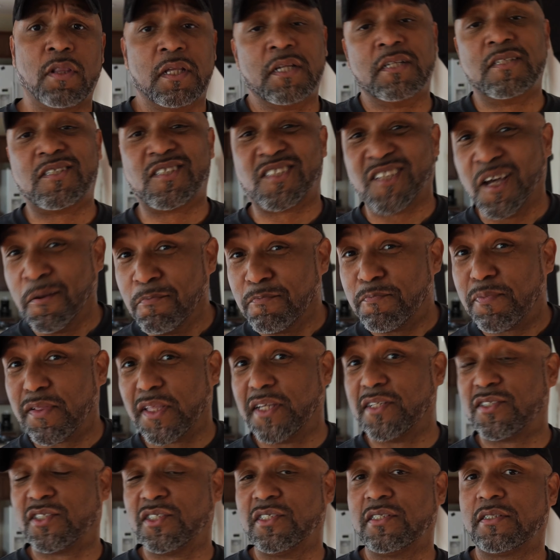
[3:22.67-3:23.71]
and in some
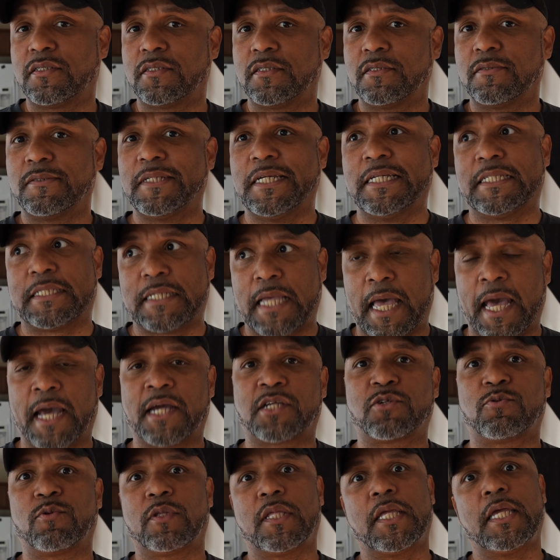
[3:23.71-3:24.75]
places, it's
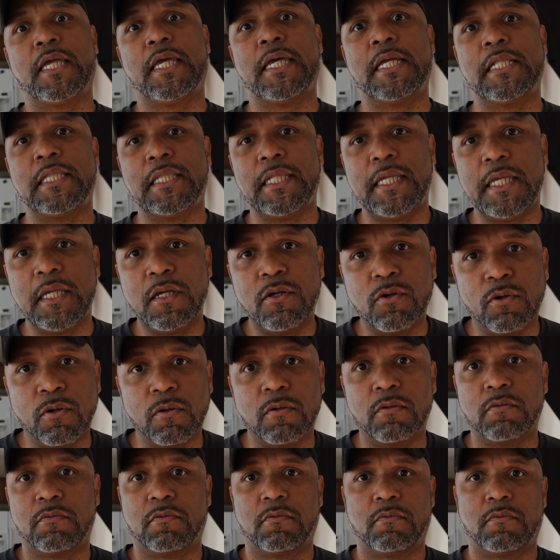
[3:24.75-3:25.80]
actually illegal.